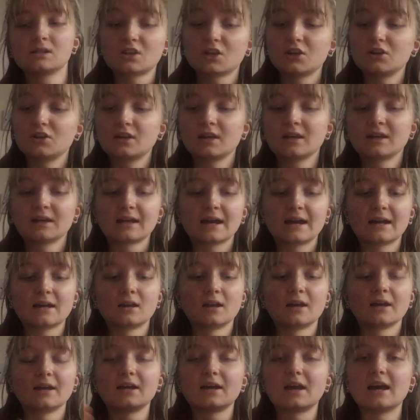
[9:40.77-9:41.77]
So you can get
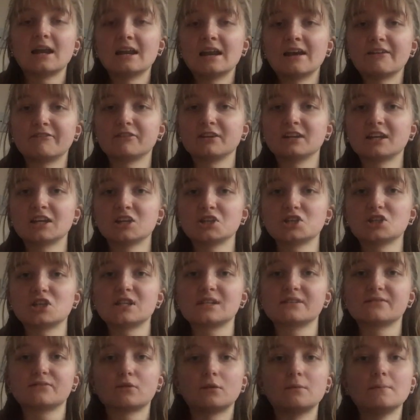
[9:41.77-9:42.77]
like 11
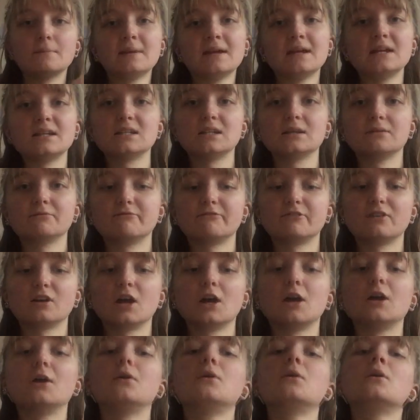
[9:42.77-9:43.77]
inches for a medium
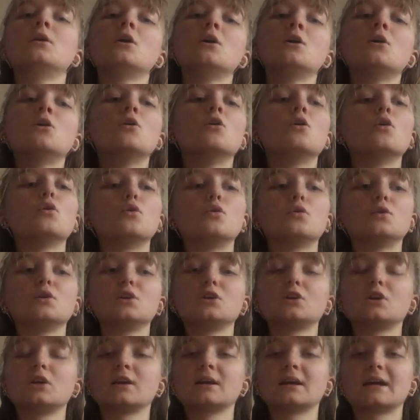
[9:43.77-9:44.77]
flow, or
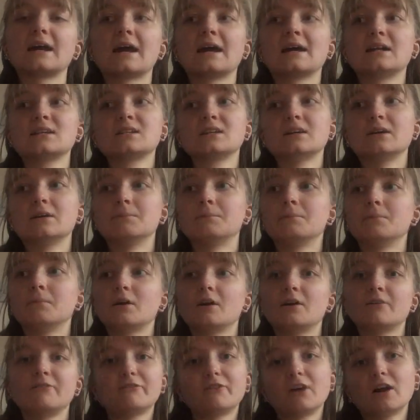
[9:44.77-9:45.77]
you could get a
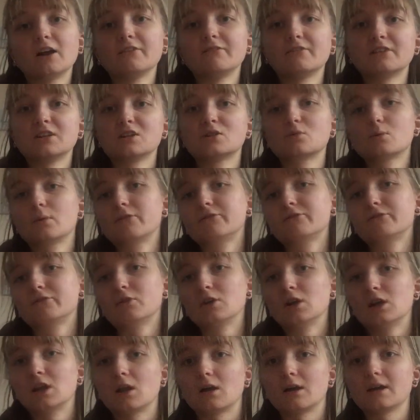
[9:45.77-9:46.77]
5-inch one
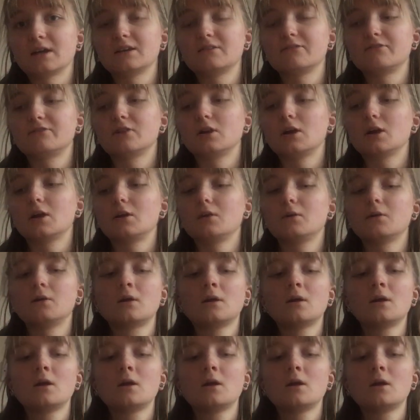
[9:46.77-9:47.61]
for a light flow,